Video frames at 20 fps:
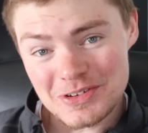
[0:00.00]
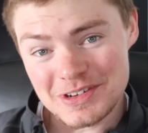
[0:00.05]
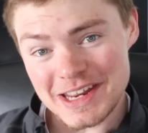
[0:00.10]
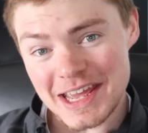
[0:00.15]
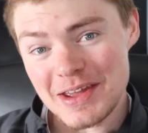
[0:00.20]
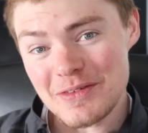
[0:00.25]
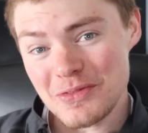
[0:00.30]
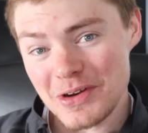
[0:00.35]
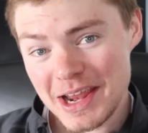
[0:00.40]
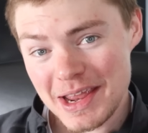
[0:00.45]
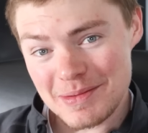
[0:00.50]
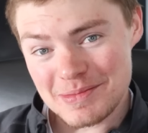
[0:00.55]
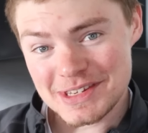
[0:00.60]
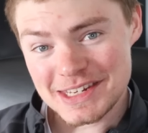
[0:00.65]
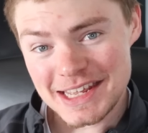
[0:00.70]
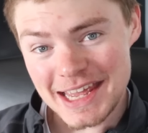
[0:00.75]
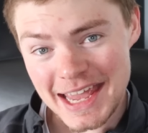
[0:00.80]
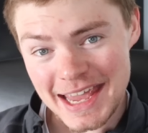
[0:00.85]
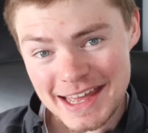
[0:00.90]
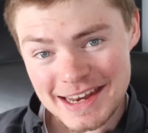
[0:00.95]
Dave
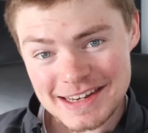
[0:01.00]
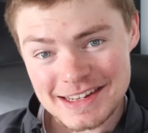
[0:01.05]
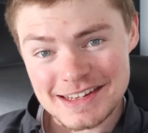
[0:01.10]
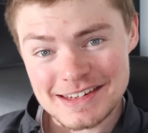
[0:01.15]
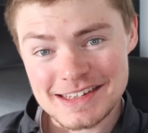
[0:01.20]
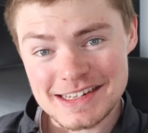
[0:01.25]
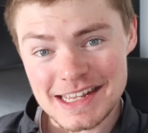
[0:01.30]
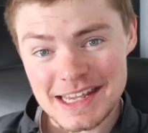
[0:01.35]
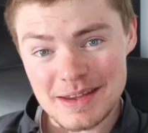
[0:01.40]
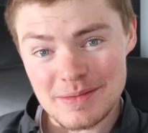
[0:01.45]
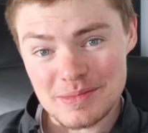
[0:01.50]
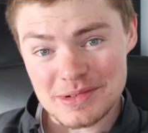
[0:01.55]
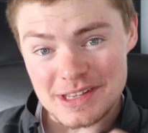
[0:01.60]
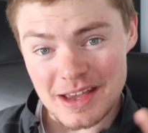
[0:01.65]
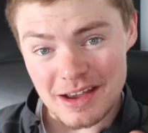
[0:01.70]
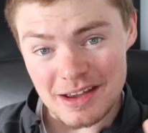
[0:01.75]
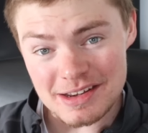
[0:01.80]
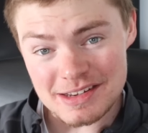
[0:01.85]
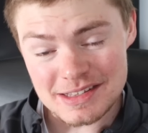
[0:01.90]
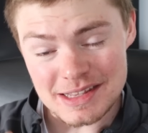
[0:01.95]
Ramsey and his team
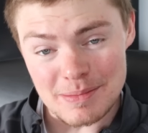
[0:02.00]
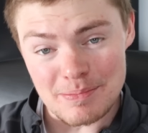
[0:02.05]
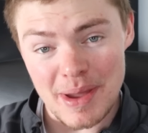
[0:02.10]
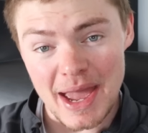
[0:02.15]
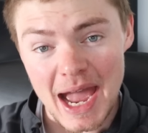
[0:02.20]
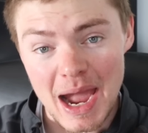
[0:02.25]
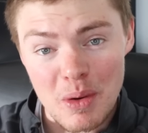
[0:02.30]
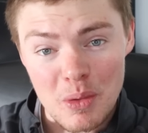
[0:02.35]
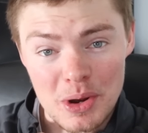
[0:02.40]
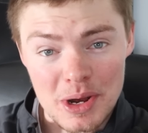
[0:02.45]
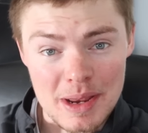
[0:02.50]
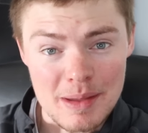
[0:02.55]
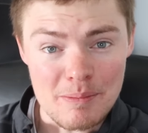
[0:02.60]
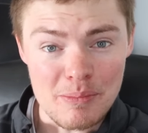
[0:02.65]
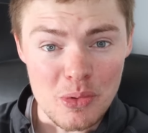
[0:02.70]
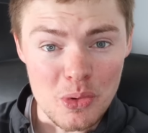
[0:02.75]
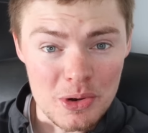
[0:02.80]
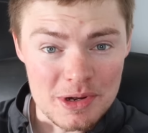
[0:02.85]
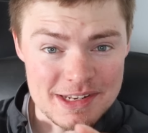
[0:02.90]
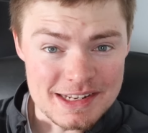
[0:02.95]
taught us the power,
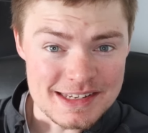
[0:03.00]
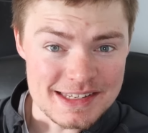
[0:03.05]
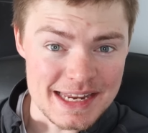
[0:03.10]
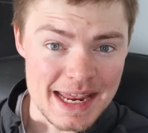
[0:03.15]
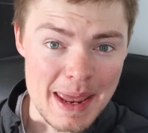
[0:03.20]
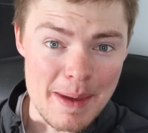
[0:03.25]
importance,